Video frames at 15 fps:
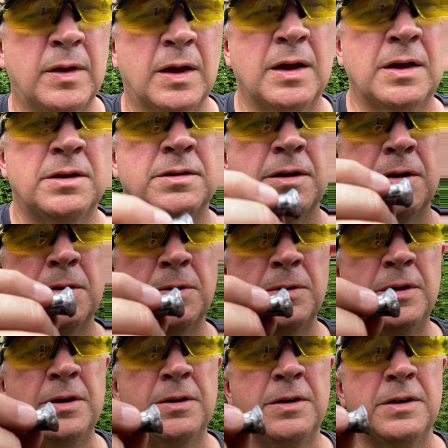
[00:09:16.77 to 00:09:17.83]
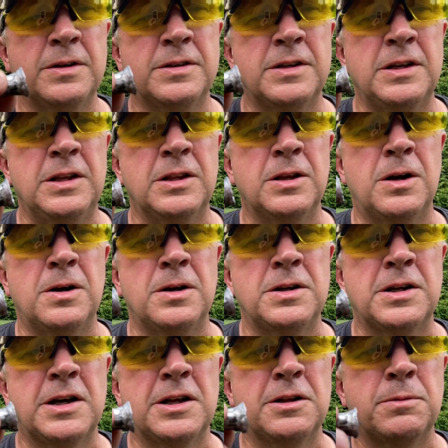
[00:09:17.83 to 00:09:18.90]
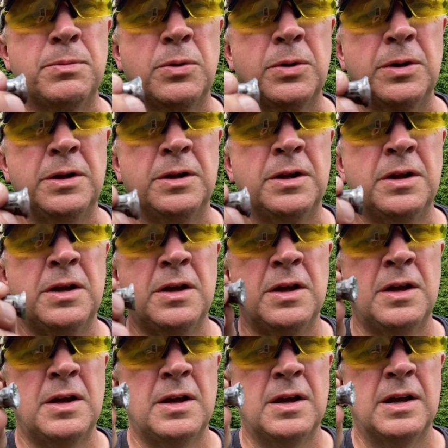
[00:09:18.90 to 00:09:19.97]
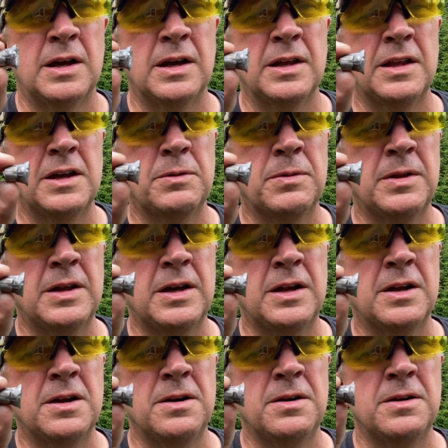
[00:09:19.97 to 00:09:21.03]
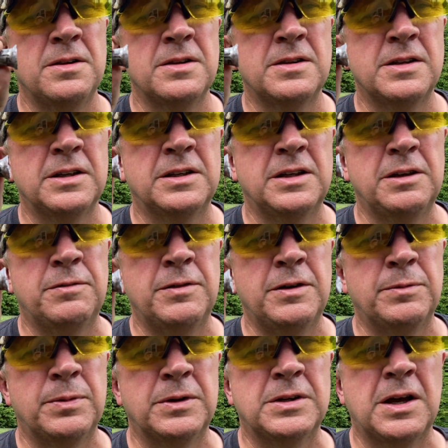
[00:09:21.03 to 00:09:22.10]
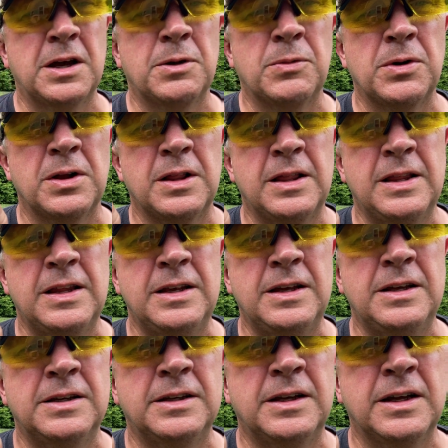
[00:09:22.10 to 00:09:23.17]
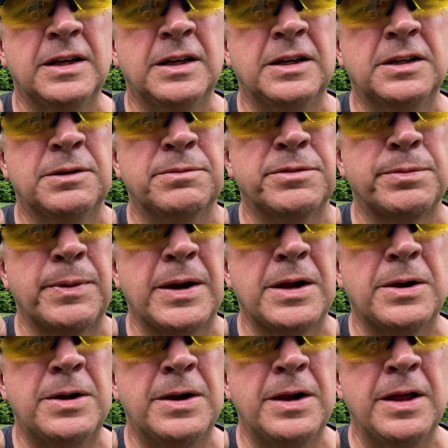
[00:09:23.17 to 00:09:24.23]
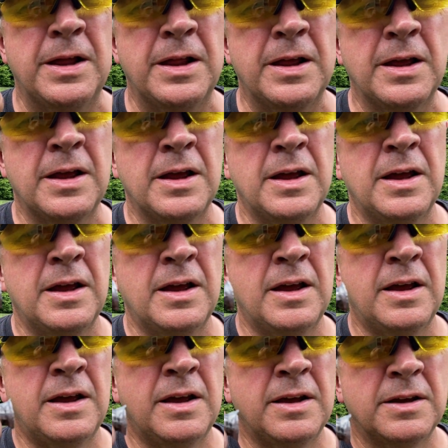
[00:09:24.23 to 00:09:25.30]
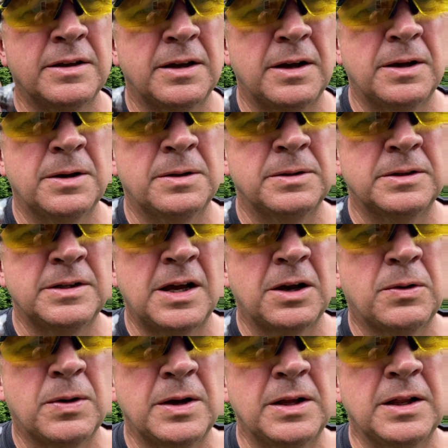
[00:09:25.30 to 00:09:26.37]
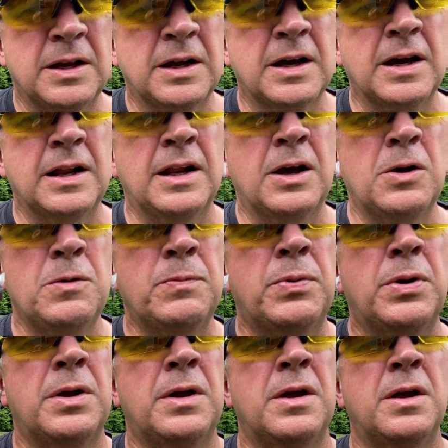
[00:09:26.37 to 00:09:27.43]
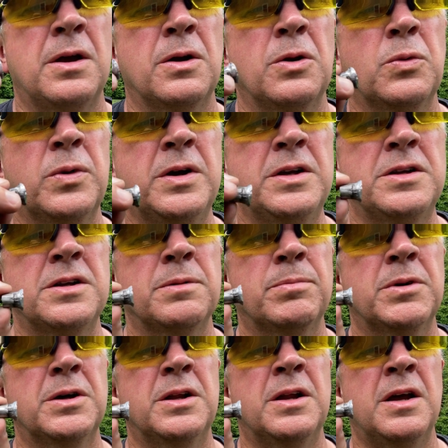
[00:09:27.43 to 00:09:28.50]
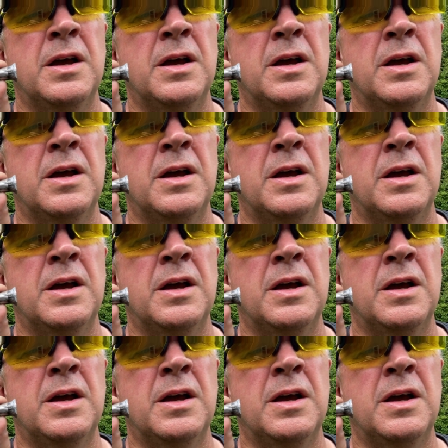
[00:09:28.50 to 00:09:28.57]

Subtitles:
Okay, so here is the large hollow point. I think with 860 feet per second, we're at least getting some spread on it. So it's not quite like I'd hope or wish, but